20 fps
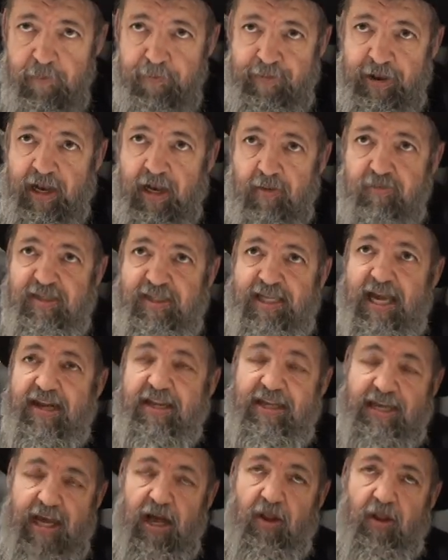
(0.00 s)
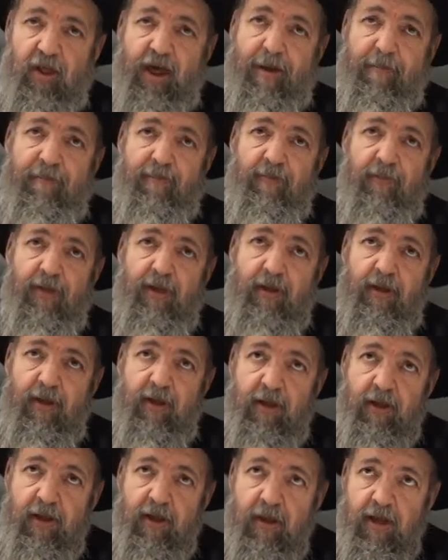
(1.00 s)
Bilam said, kill them.
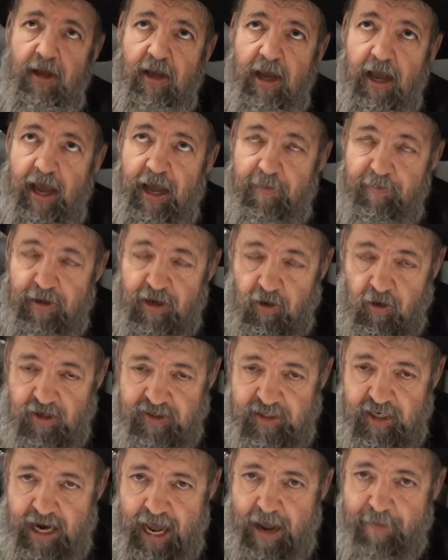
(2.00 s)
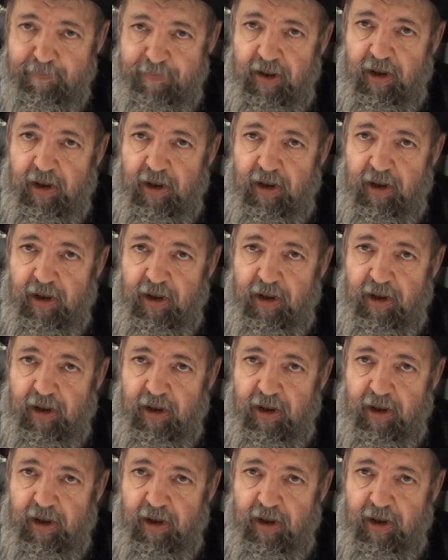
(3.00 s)
And because of that,